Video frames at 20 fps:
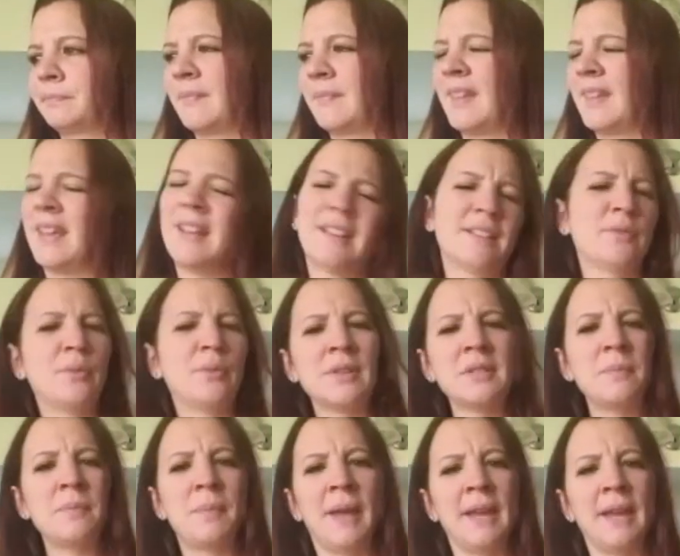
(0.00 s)
it
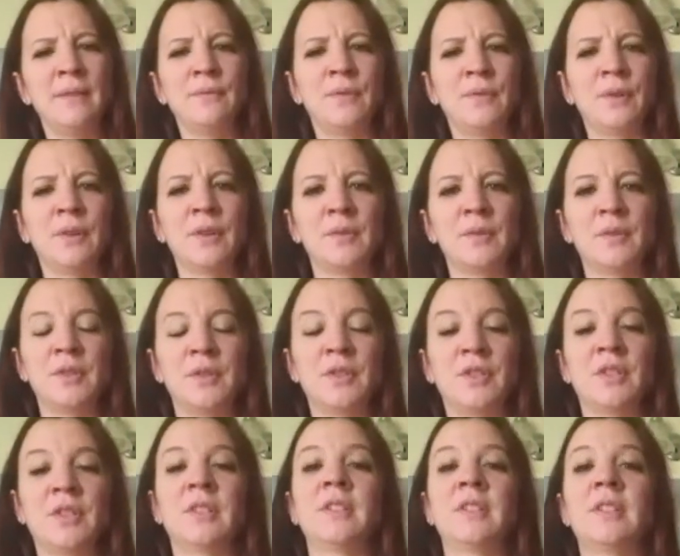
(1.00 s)
wasn't painful. It was
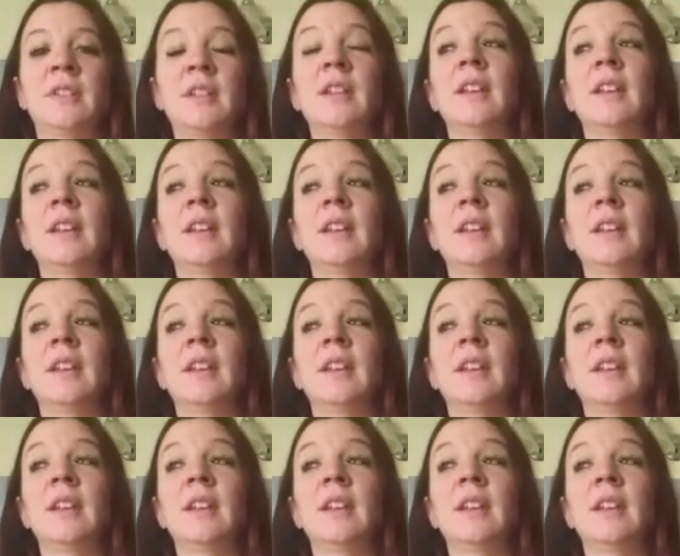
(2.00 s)
just,